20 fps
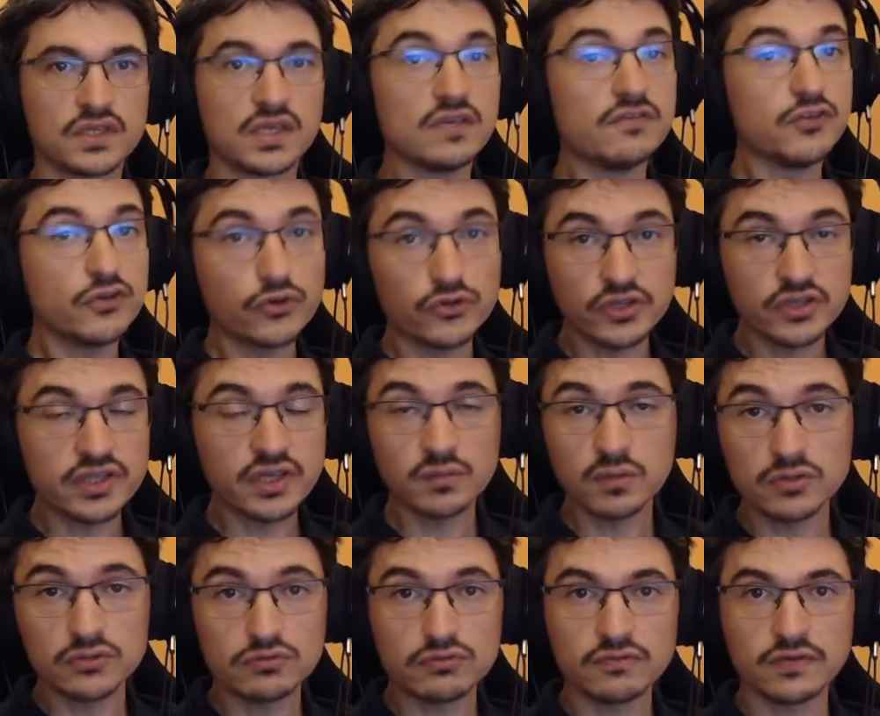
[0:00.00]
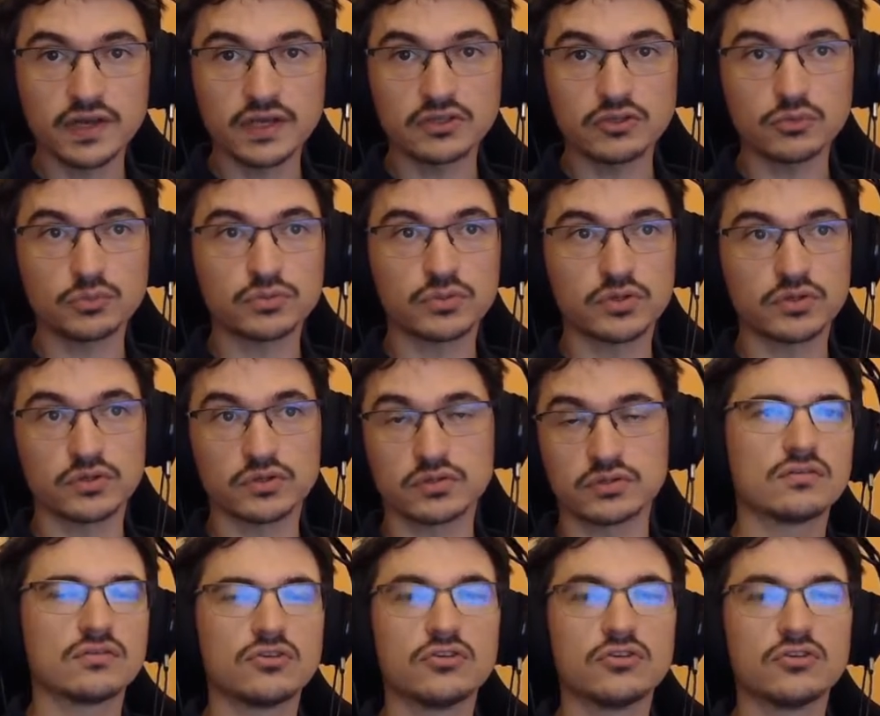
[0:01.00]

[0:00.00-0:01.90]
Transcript: If you're not able to find your product,